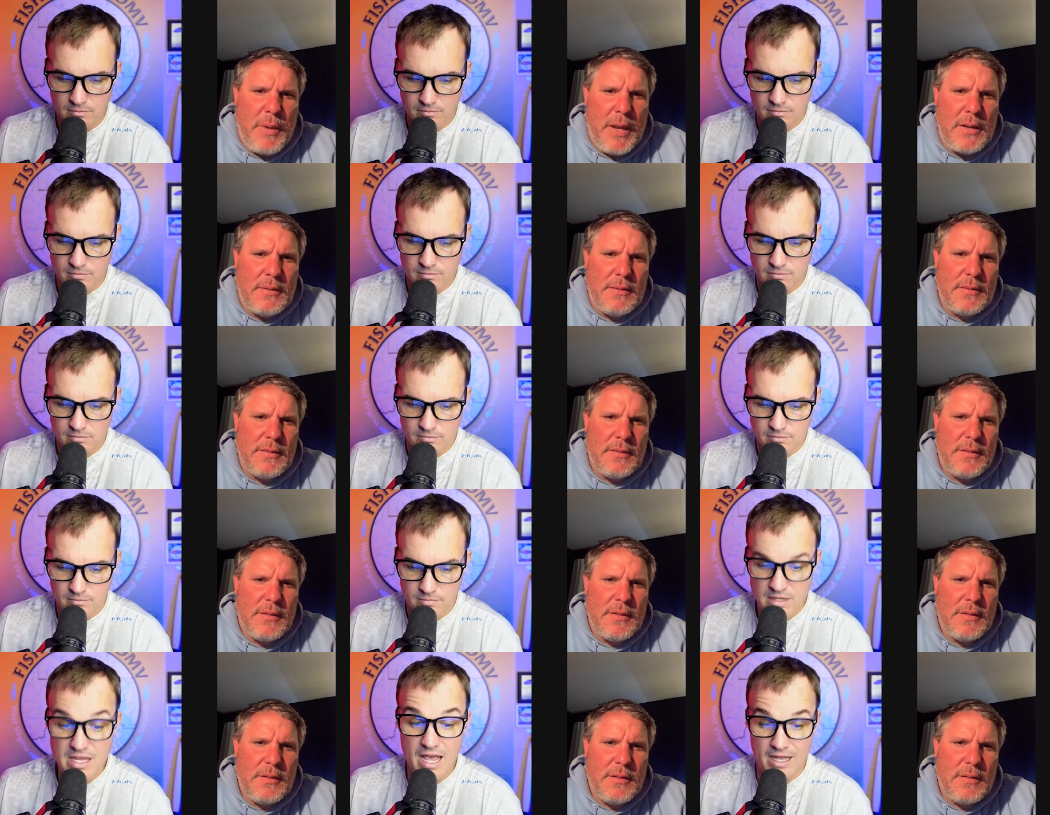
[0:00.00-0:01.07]
Speaker 1: on a spinnerbait?
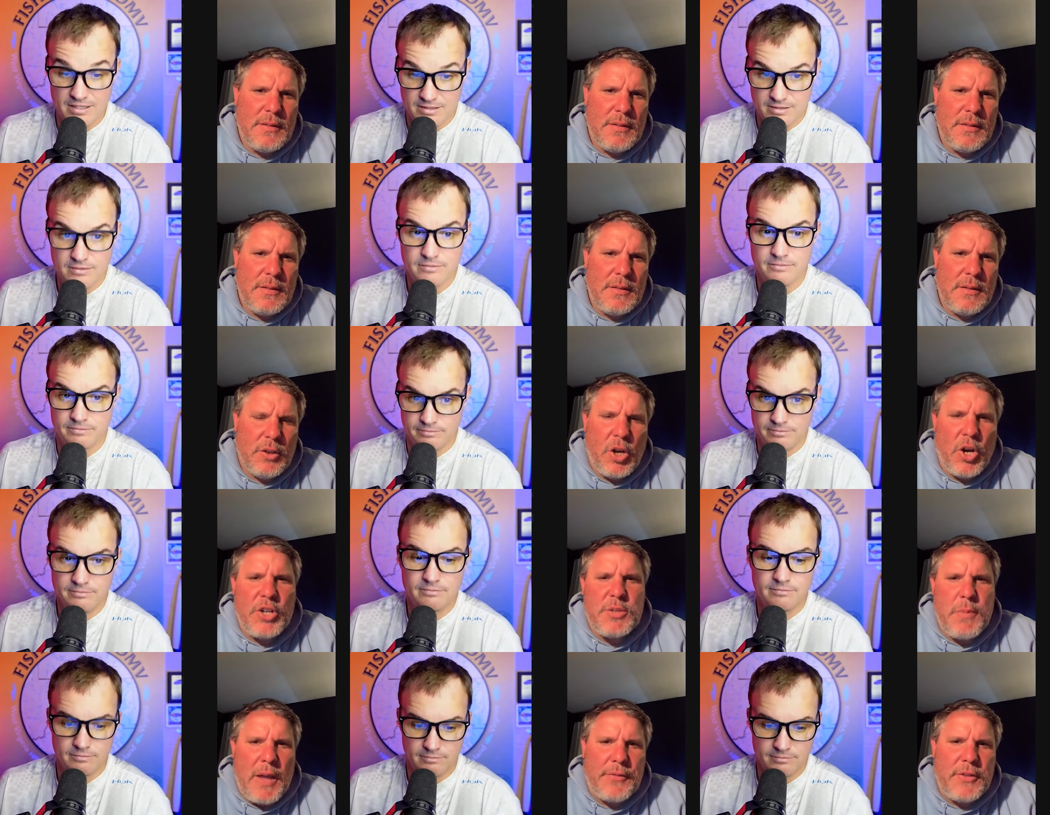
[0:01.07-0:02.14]
Speaker 2: Yes.
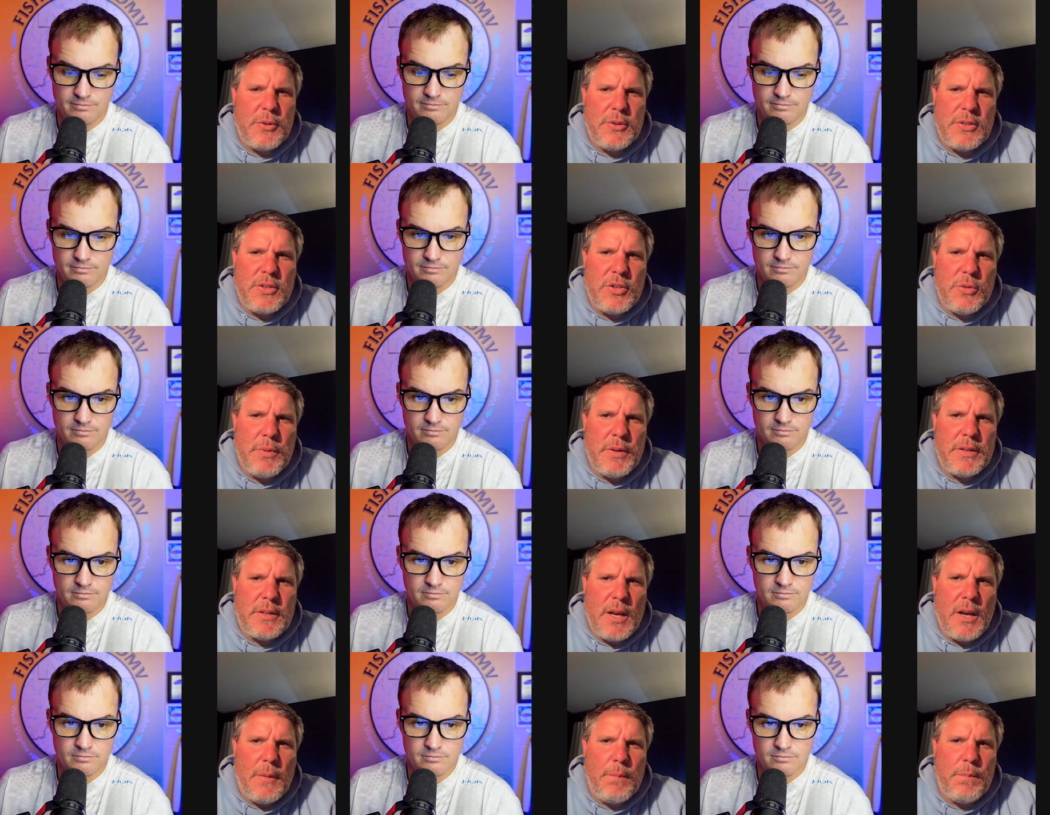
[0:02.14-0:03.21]
Speaker 1: Largemouth do it too,
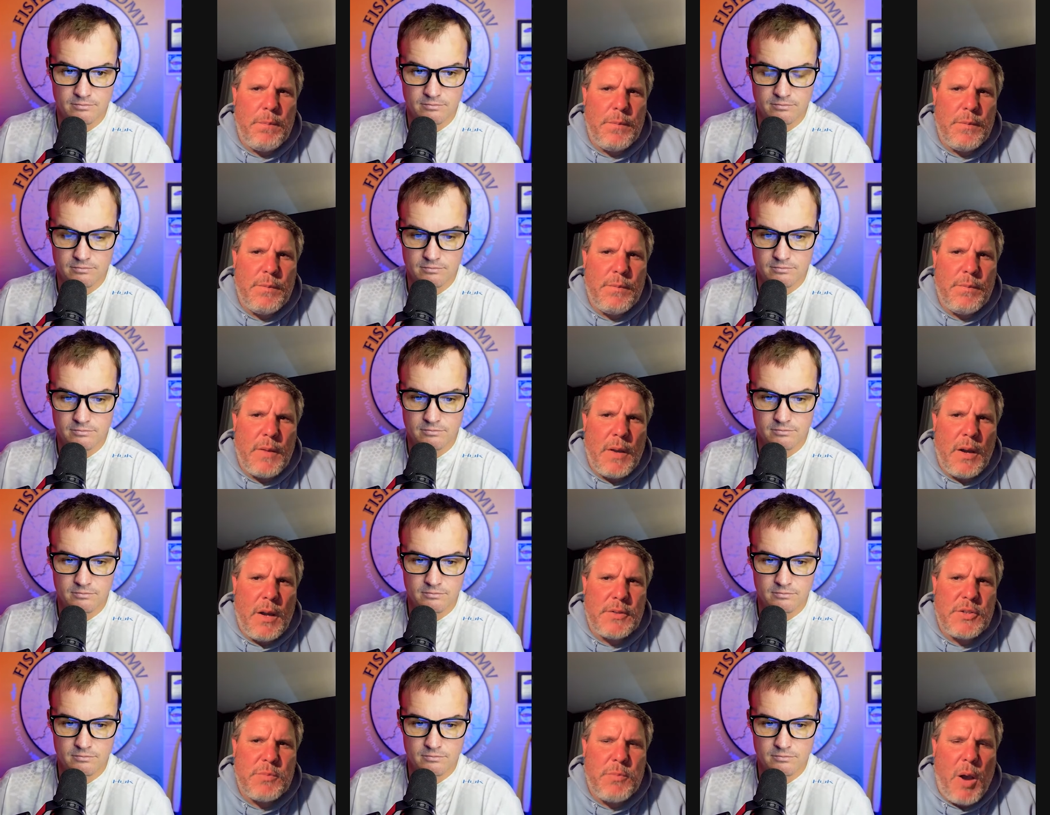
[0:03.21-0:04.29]
but
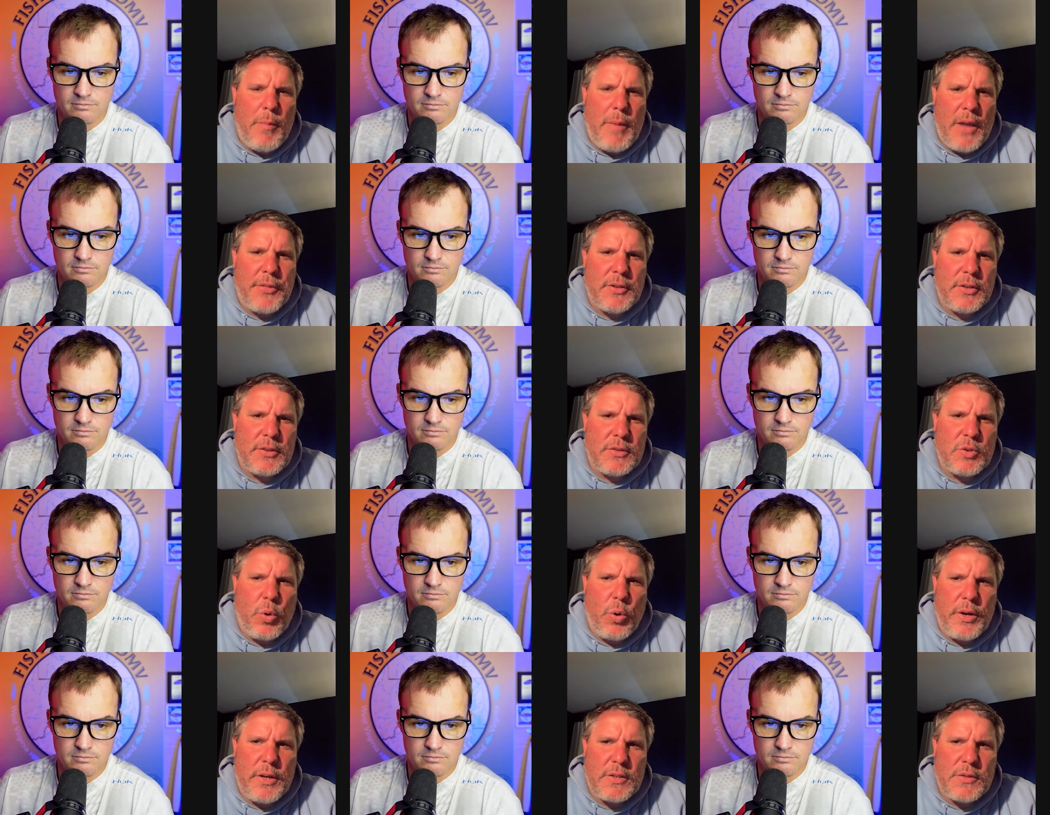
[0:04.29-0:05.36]
smallmouth are
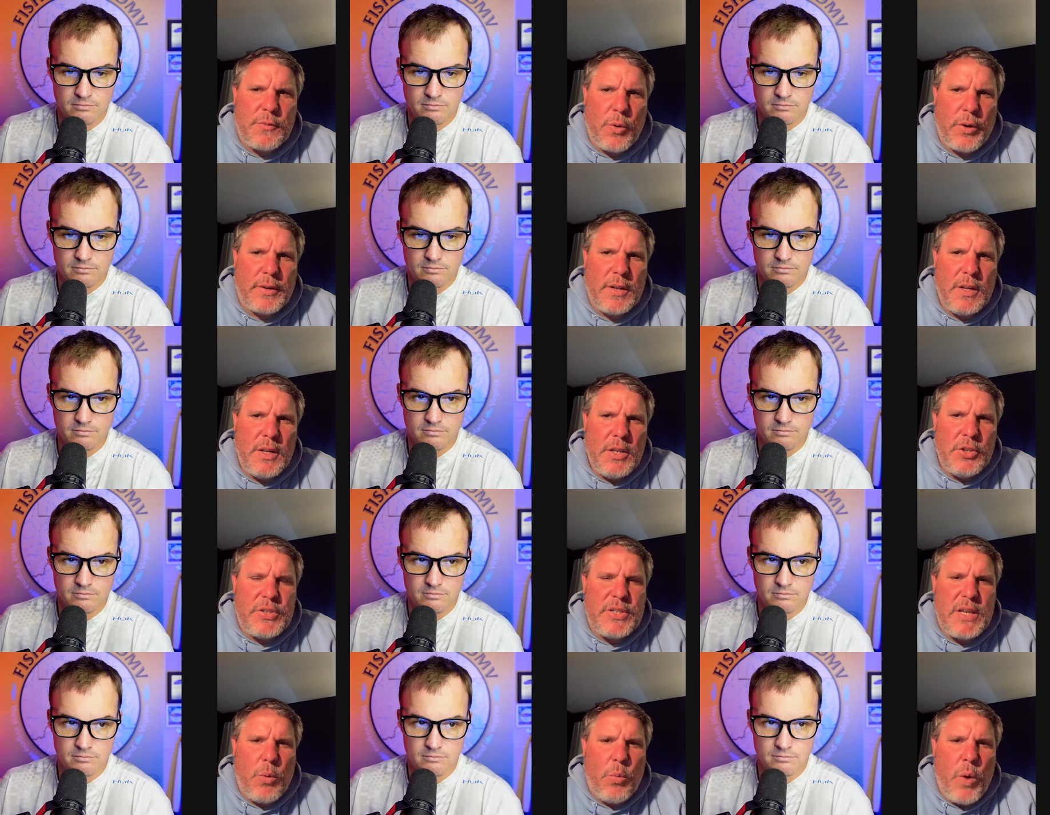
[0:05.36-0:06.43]
notorious for it.
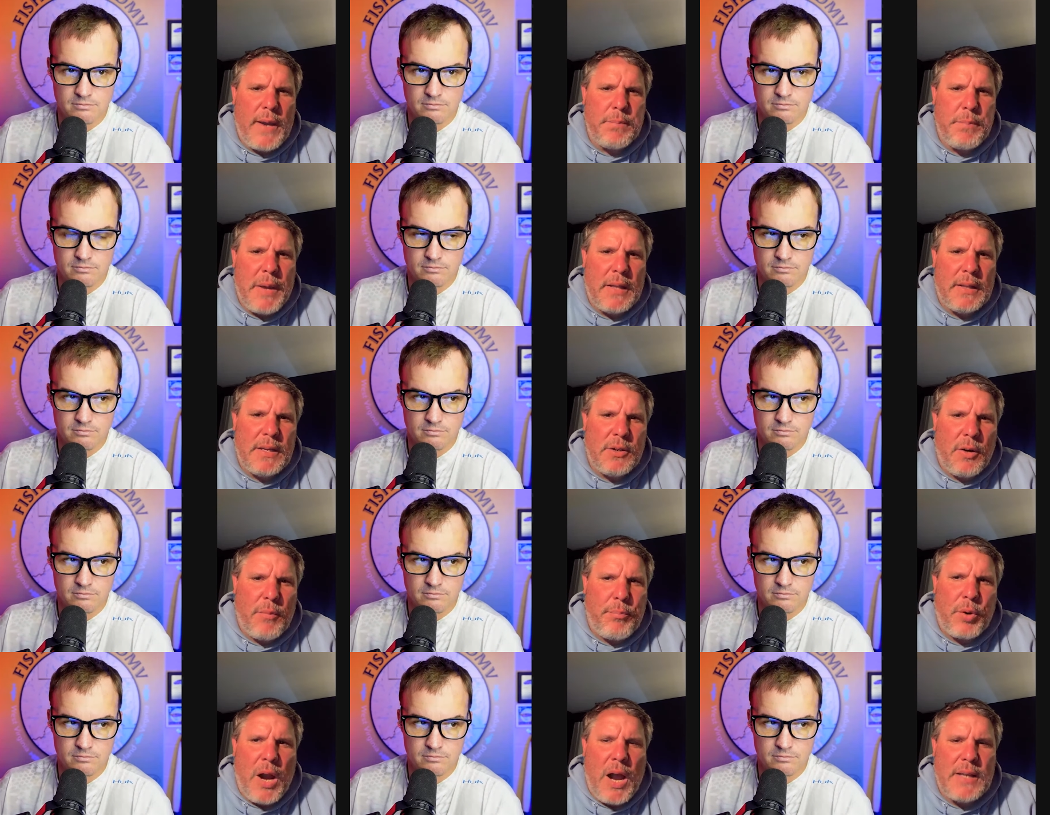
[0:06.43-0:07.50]
You'll see a white
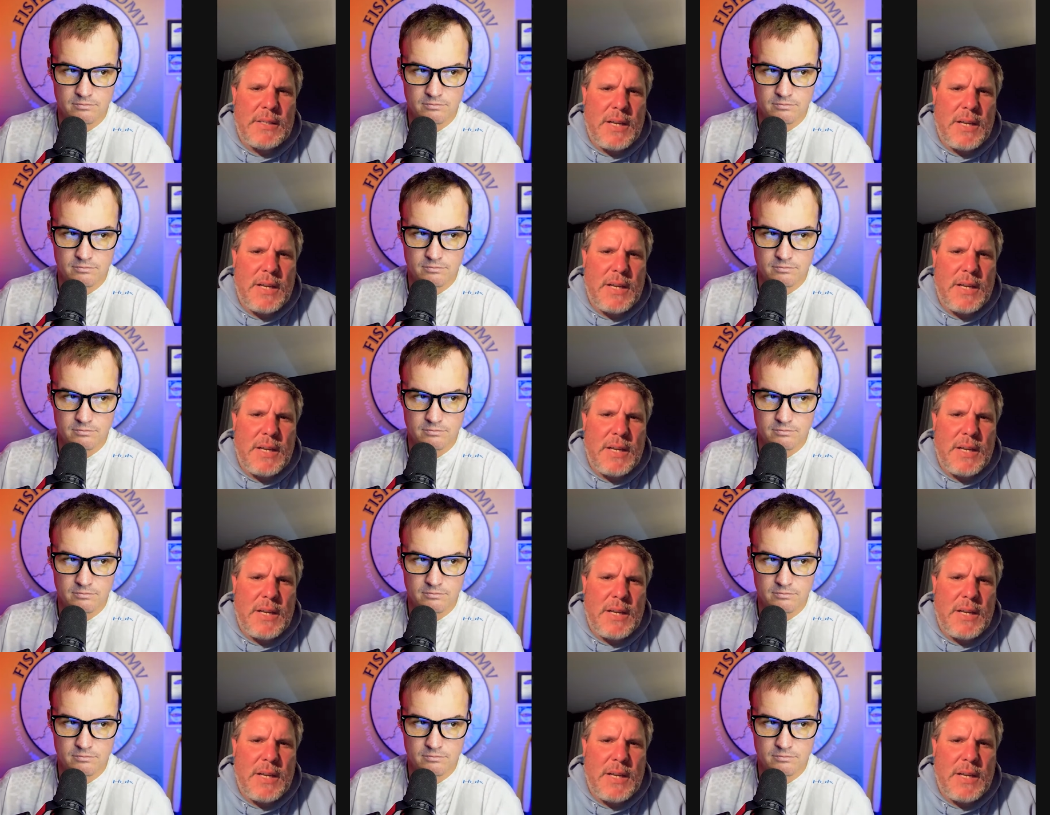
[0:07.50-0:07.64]
belly or a